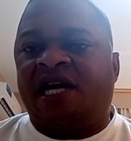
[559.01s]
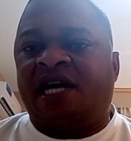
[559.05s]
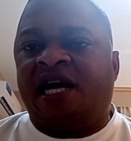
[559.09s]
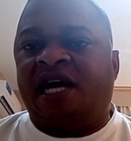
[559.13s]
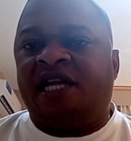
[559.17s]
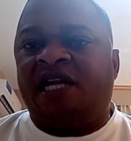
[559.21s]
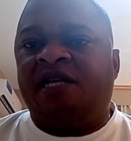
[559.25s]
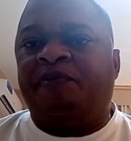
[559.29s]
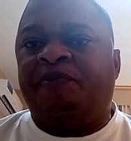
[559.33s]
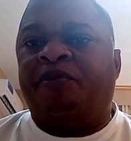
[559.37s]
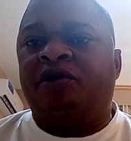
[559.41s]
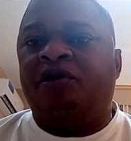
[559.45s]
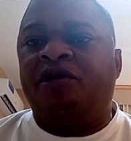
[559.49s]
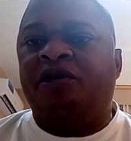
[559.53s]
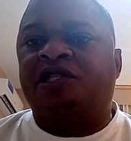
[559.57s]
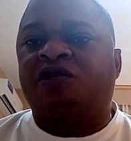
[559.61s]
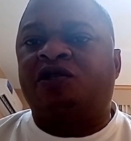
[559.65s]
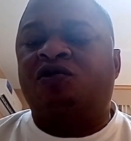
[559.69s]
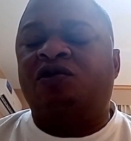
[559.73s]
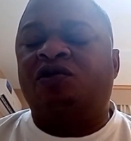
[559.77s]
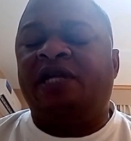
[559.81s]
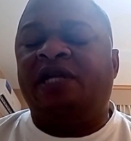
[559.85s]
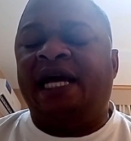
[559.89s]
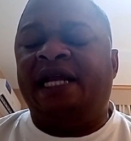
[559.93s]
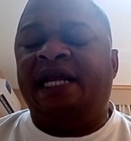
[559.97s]
the
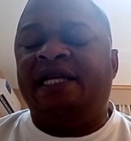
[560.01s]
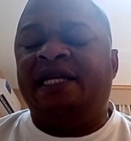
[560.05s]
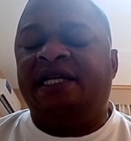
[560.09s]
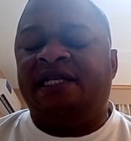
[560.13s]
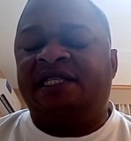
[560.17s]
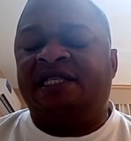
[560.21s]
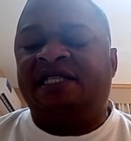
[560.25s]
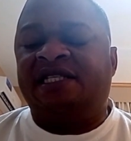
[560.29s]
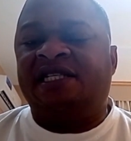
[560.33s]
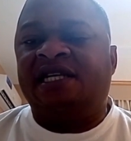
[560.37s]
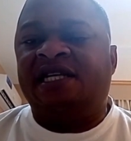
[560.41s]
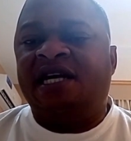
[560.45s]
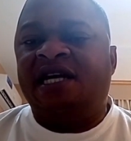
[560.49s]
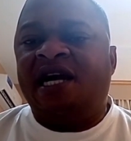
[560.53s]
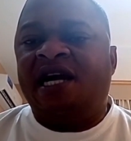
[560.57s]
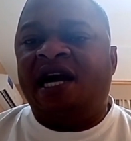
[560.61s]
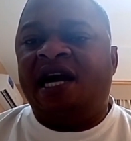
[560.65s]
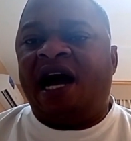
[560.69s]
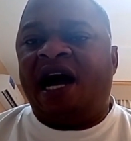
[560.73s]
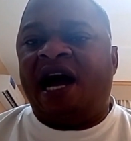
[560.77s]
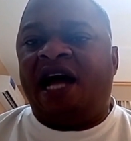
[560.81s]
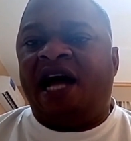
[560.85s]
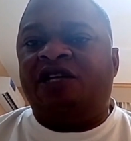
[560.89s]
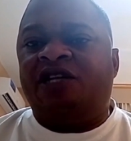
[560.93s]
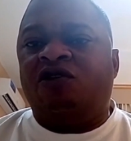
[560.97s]
political elites
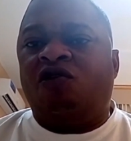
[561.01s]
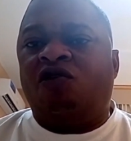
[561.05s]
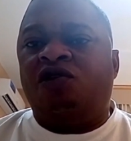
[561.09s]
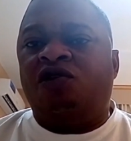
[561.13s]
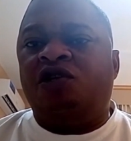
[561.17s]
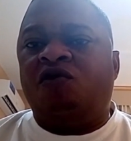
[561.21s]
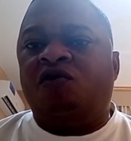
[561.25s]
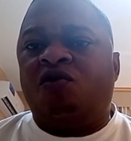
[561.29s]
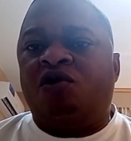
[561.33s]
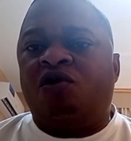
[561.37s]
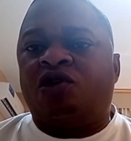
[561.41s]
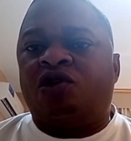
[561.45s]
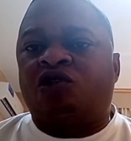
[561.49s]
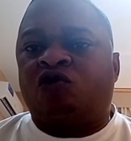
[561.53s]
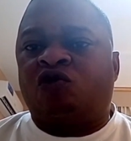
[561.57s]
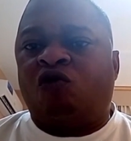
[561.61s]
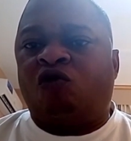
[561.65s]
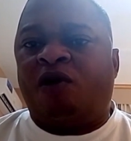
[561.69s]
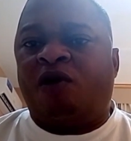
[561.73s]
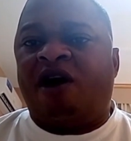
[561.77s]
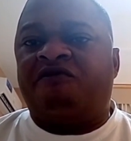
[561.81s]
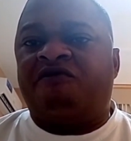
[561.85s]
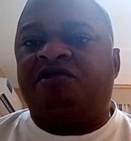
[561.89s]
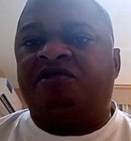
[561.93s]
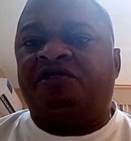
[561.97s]
are the only ones
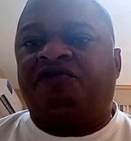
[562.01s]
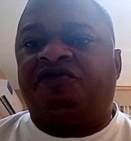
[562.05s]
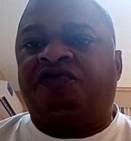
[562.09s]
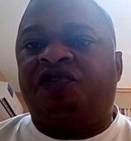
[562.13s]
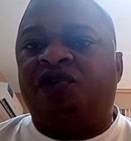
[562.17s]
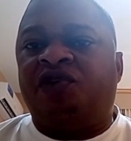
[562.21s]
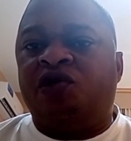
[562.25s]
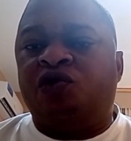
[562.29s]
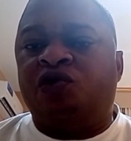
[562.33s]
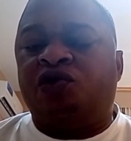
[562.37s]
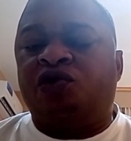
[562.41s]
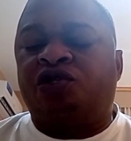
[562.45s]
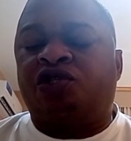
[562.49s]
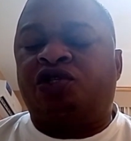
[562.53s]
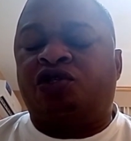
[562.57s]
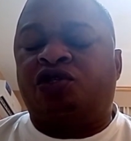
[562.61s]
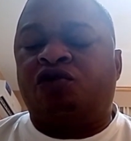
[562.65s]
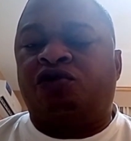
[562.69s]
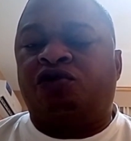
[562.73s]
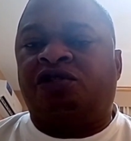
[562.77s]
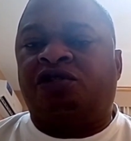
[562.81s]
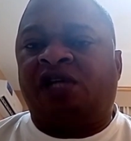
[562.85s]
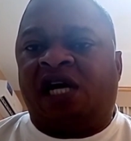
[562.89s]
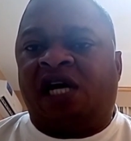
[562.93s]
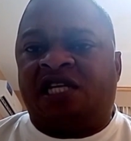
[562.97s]
who have
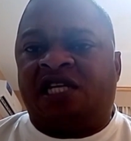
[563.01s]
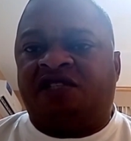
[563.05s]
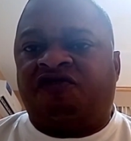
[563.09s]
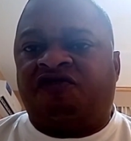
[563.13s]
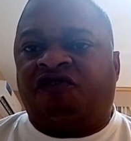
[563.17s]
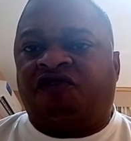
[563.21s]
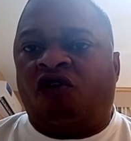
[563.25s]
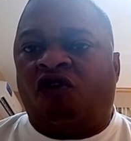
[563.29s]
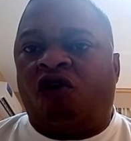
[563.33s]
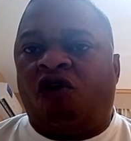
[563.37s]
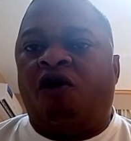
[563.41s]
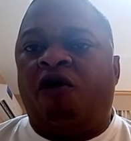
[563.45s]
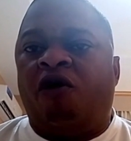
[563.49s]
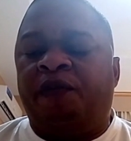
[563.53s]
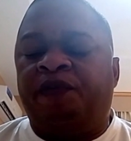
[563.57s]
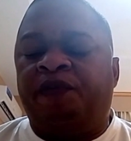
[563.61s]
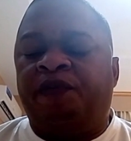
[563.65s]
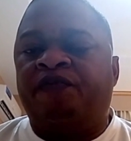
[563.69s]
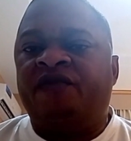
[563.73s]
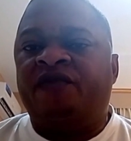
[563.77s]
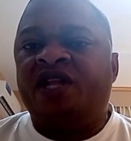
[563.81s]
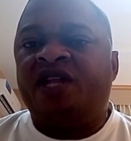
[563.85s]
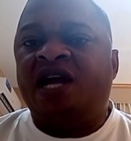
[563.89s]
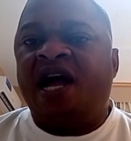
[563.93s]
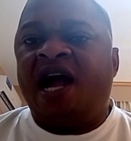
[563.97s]
refused to transform.